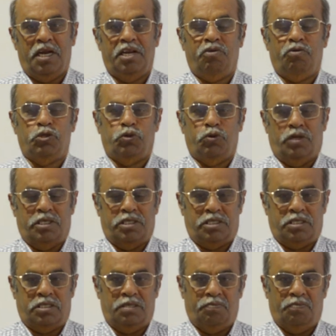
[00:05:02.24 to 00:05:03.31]

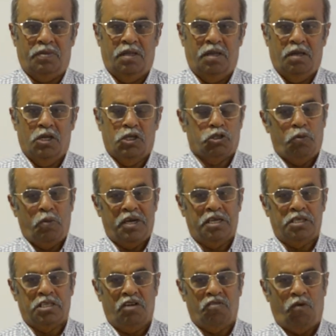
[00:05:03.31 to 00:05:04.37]
individuals. So my
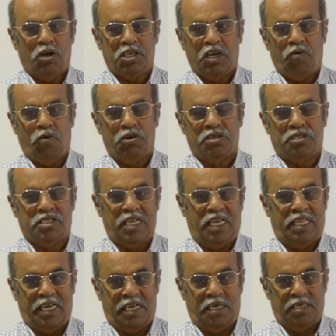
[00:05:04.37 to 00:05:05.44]
dear children, what I want to say
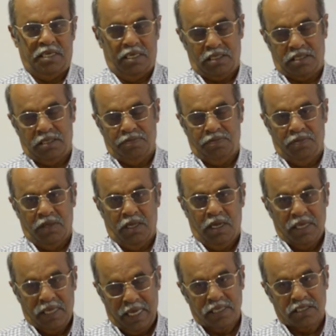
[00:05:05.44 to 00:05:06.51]
that it is,
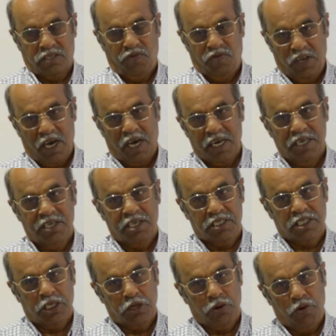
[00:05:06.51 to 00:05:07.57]
Yes, we are
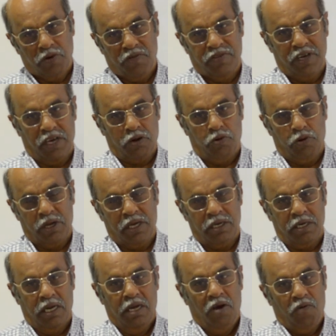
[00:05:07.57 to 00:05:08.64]
interested to go, we are going
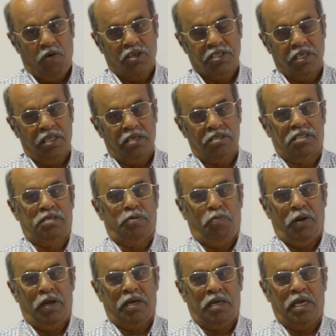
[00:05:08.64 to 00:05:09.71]
and watching this
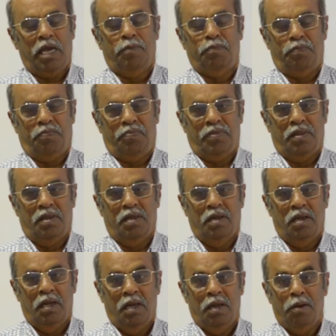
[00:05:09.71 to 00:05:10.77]
game.
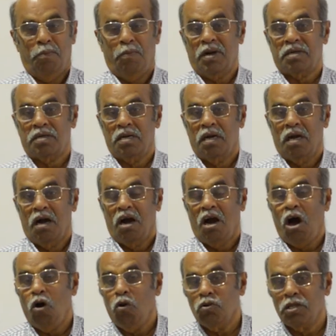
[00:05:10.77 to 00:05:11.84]
But
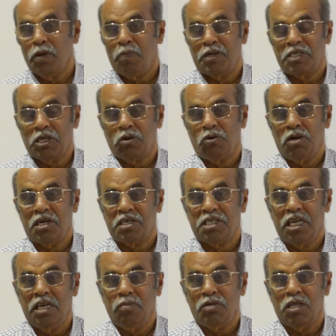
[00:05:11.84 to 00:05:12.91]
how the particular
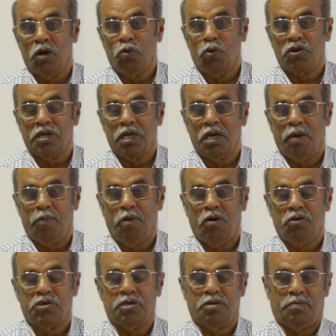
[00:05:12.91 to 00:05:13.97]
team they are working
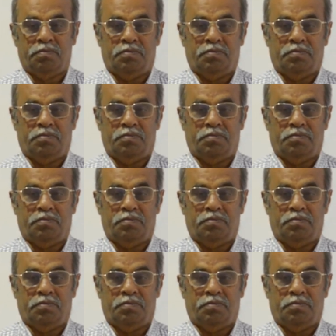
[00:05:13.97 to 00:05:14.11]
about?